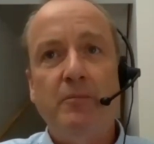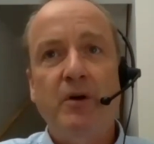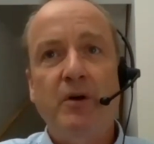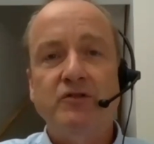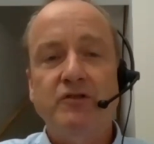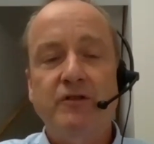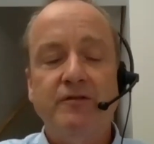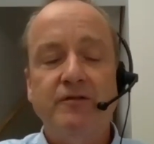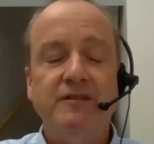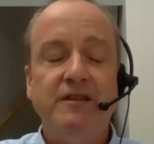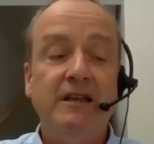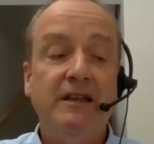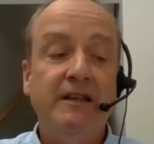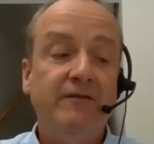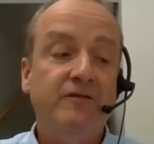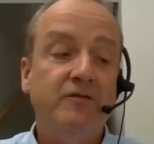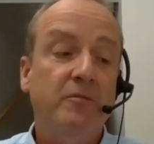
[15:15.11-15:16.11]
post office
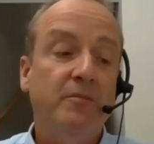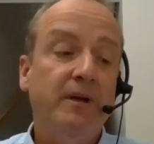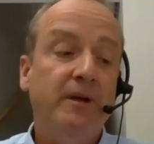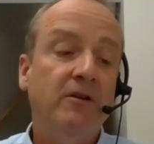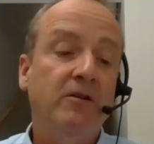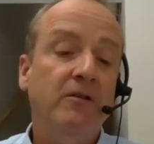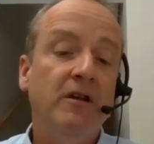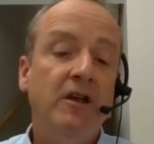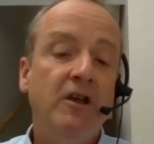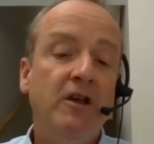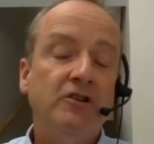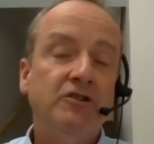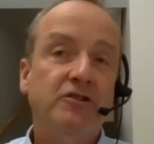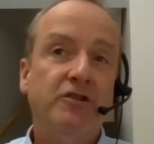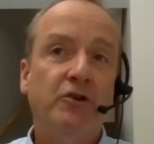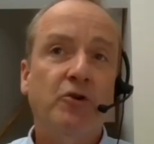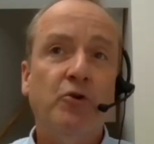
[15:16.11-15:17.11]
seek leave to appeal
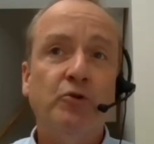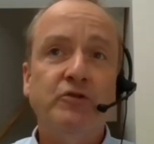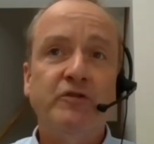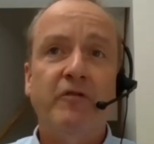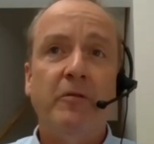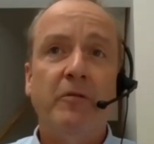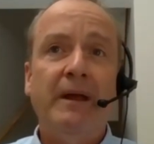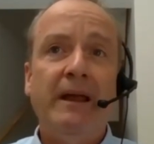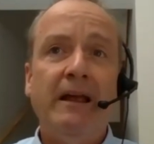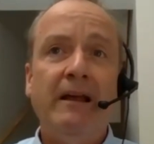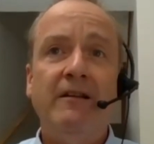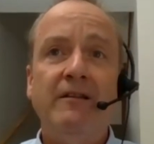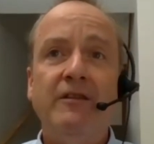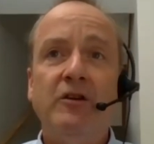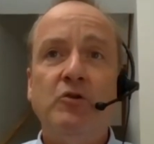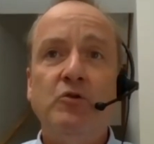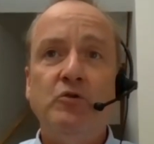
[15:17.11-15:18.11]
to the Court of Appeal,
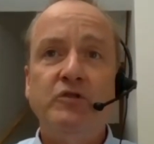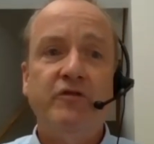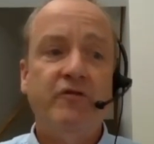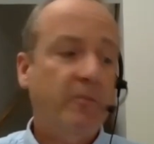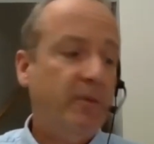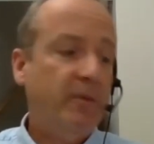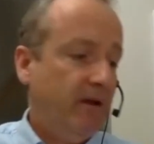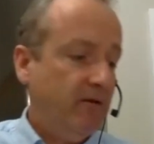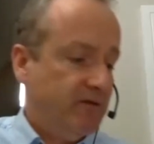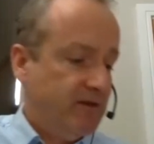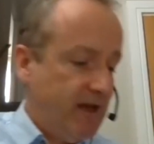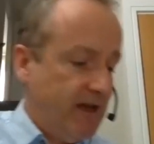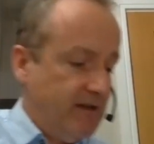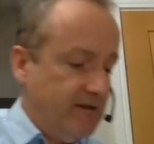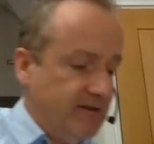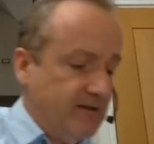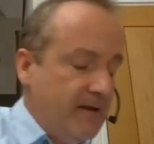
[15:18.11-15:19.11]
and the Court of Appeal
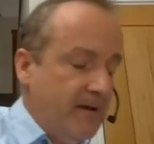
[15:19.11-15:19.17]
says